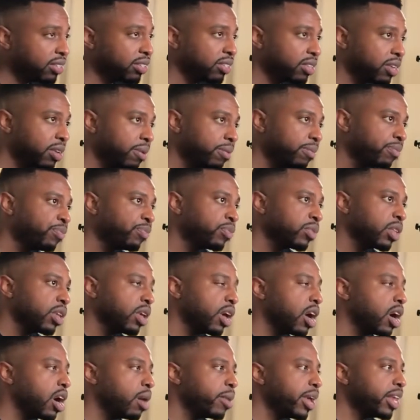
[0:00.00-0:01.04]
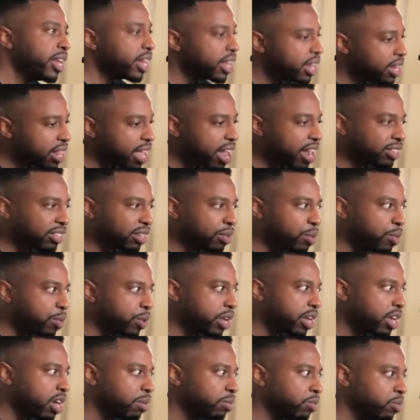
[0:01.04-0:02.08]
agency? So, and then lastly, we
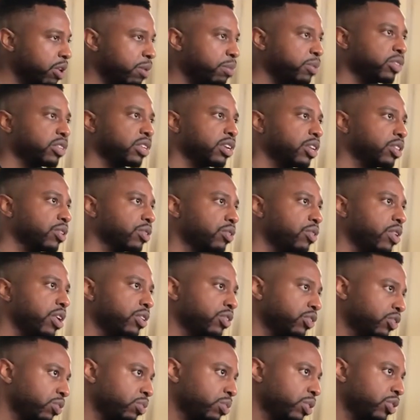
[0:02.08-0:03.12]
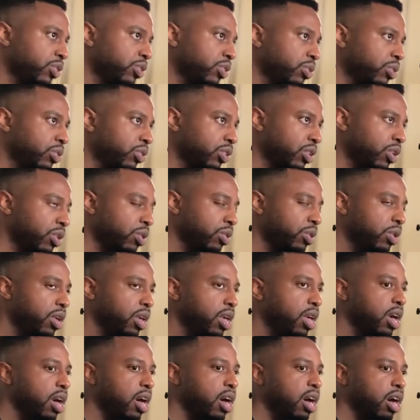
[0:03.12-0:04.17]
want to help represent other creators as well too. So,
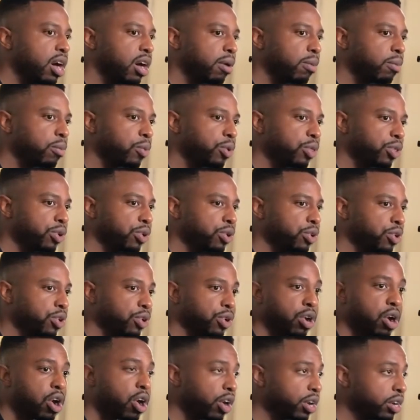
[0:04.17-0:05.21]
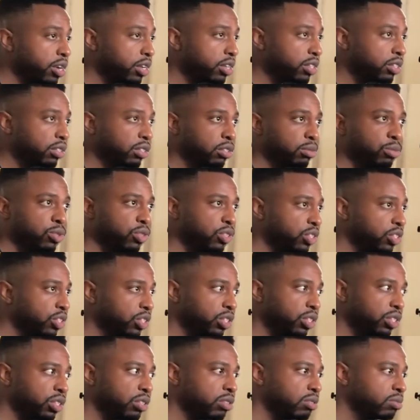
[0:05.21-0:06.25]
whether you're an artist,
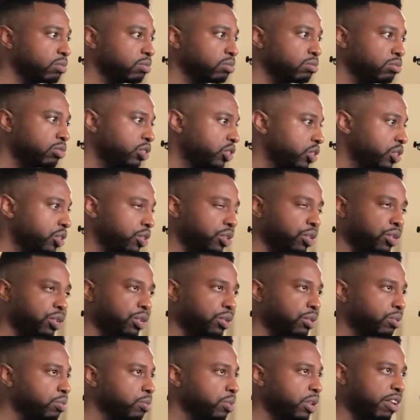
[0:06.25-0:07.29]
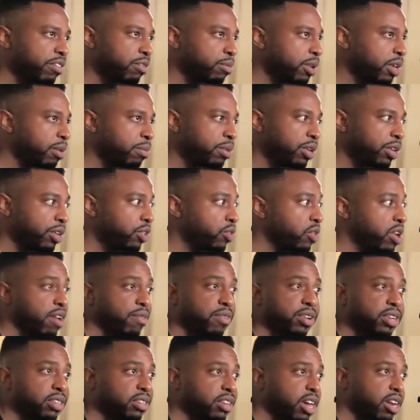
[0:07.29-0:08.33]
musician, singer, whatever it may be,
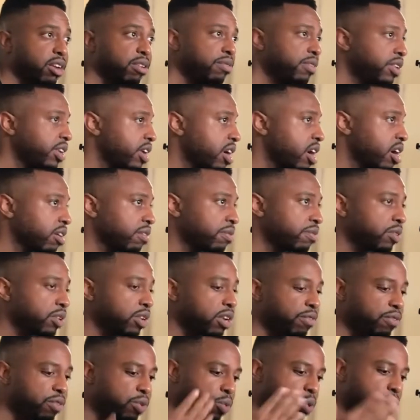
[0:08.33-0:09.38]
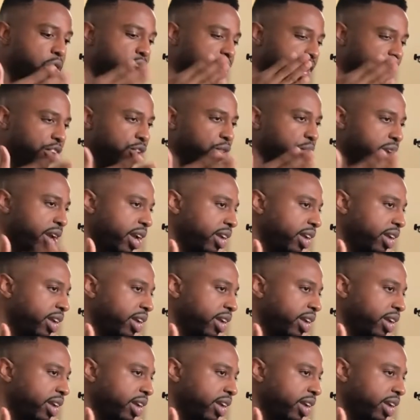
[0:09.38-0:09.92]
graphic designer, videographer, if you are a